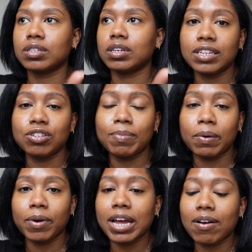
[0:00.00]
head to
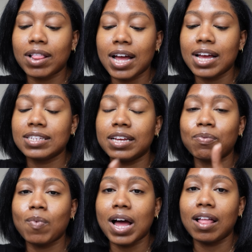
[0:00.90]
my workout class,
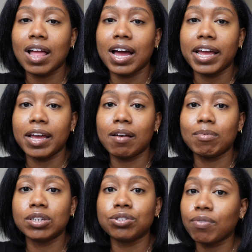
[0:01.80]
and while I
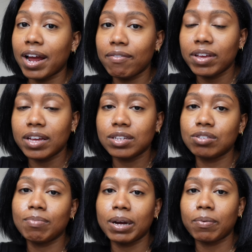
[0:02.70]
am driving
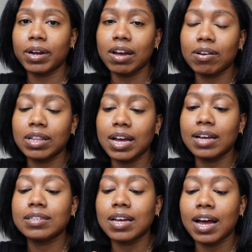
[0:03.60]
to my workout class,